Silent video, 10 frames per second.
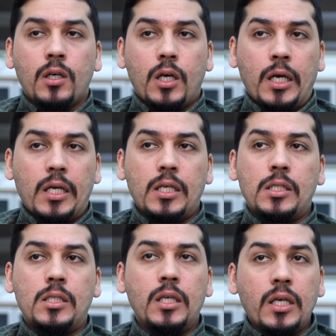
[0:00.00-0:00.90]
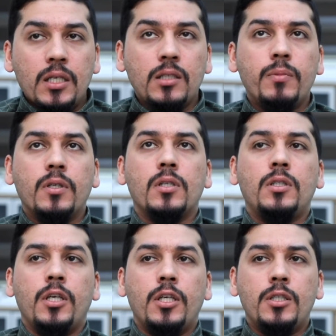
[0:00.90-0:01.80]
It is the
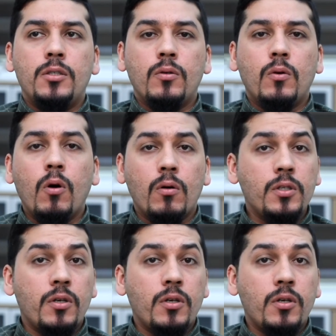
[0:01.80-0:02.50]
inability to hold